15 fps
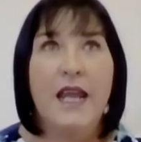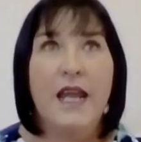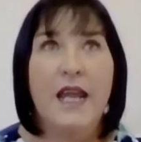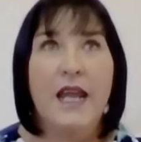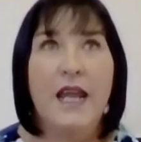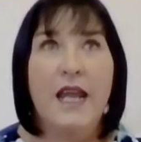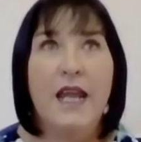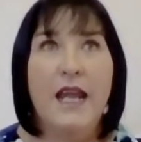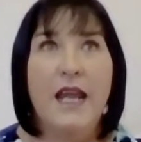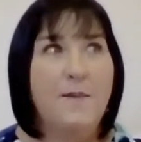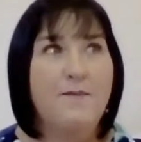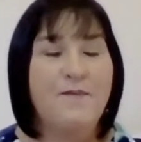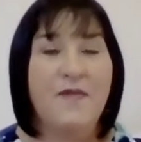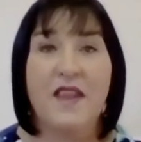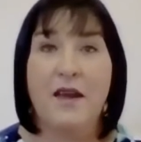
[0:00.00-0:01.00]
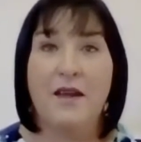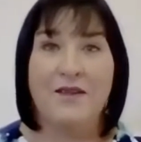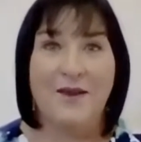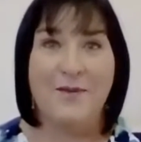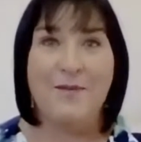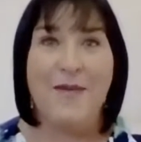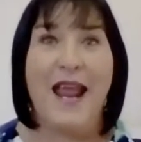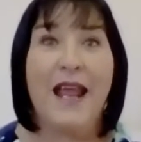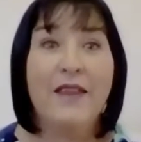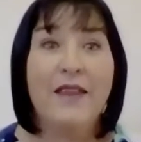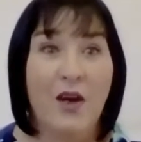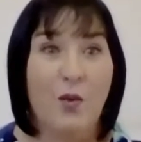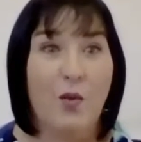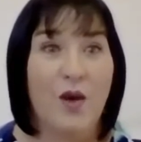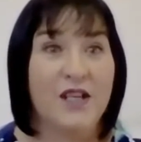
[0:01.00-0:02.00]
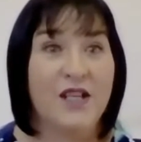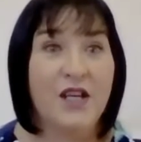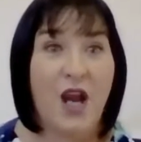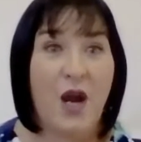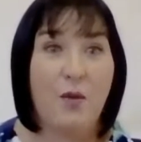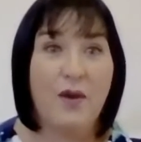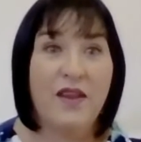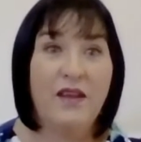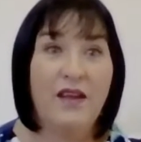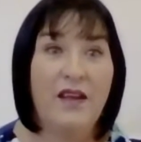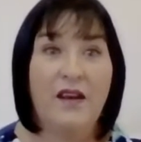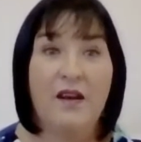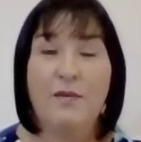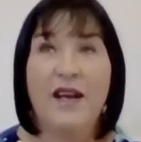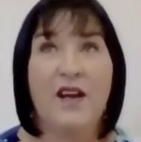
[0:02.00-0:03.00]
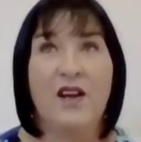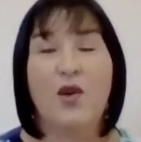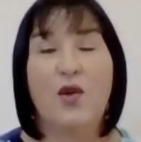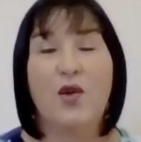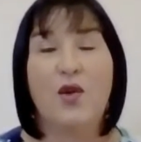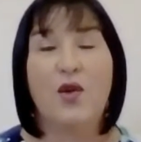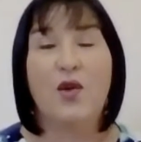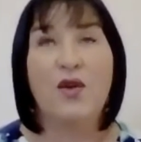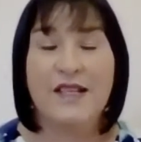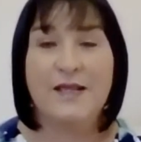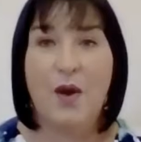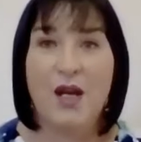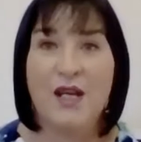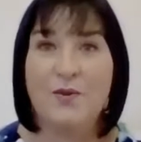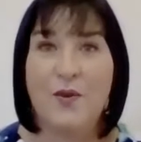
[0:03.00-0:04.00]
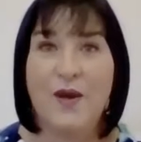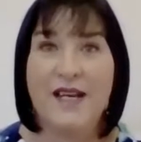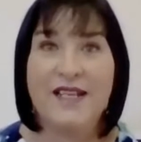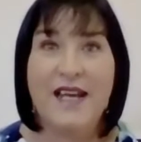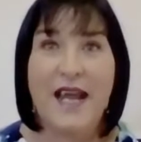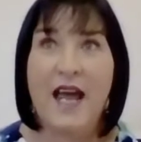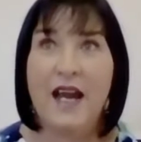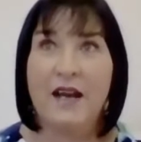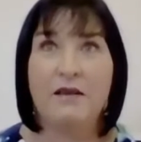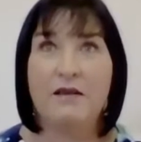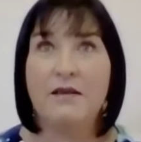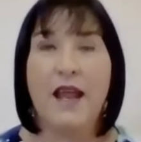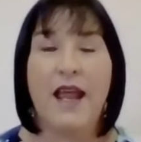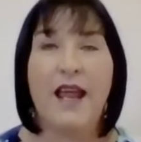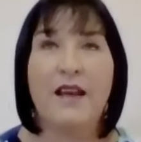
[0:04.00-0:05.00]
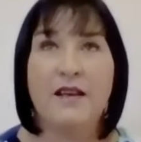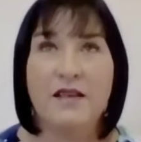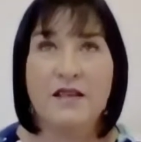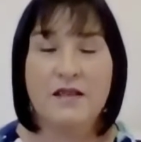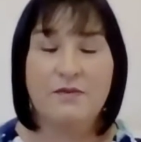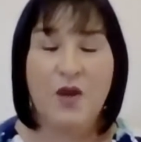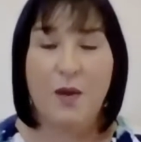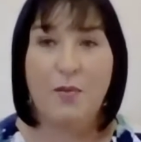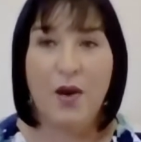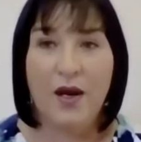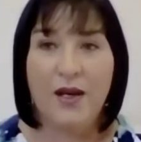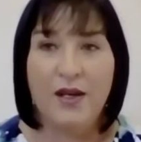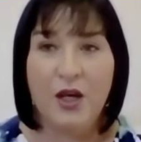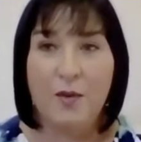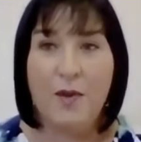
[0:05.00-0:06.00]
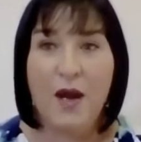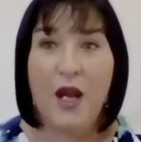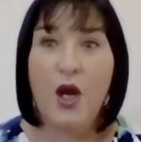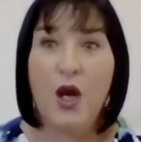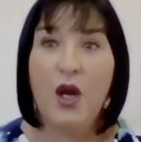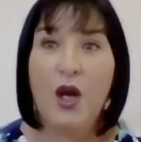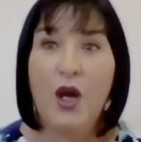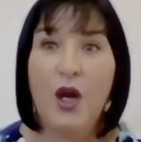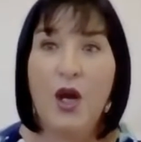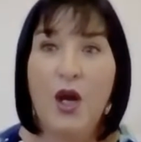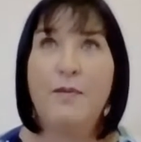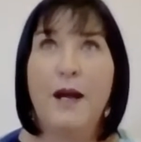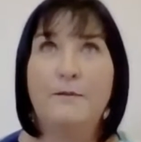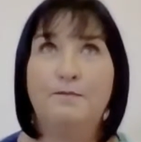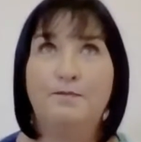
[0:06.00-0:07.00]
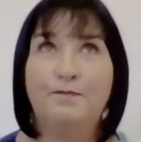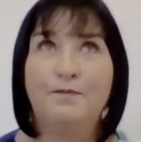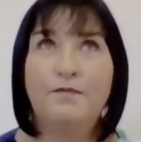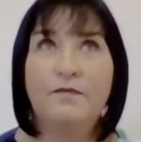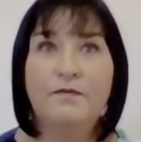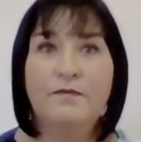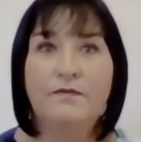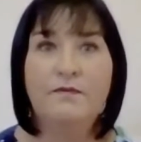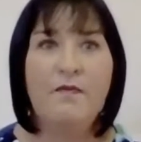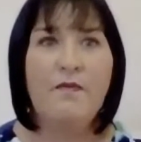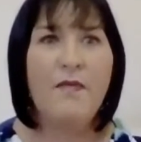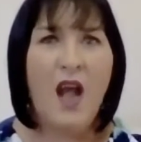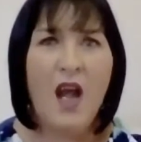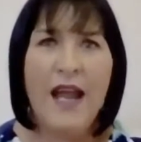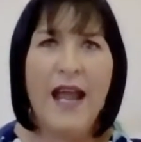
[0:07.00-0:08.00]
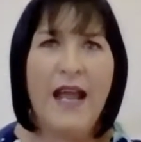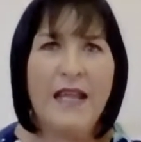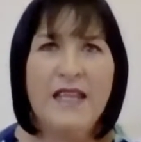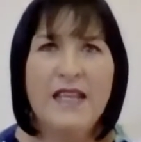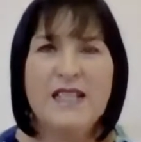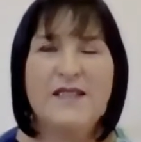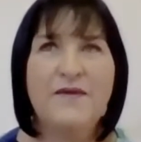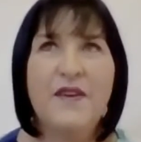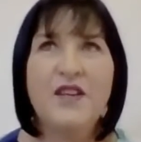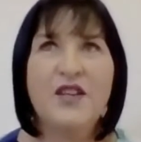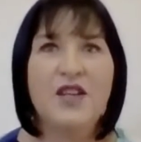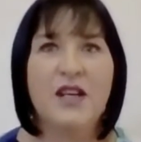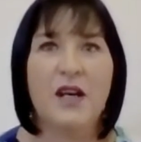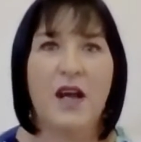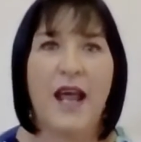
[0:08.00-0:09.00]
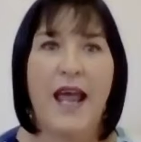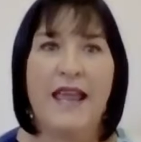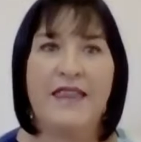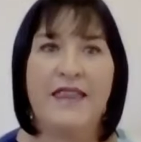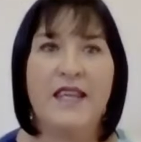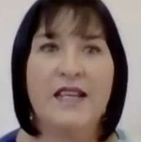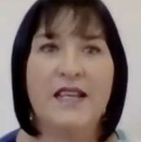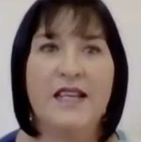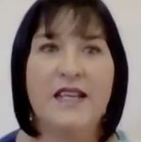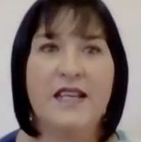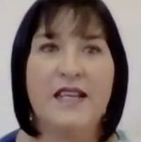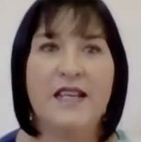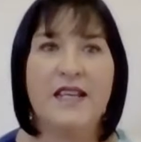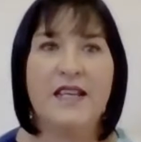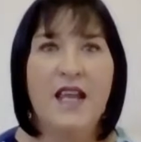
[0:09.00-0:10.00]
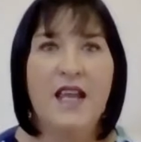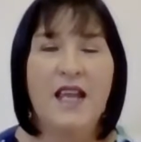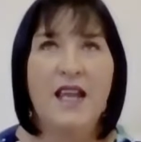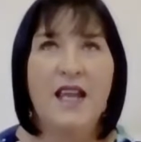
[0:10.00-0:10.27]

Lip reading: the man that I wanted to go with it. I mean, I could have, I suppose, went out and got pregnant on my own, but I had this vision. I had this,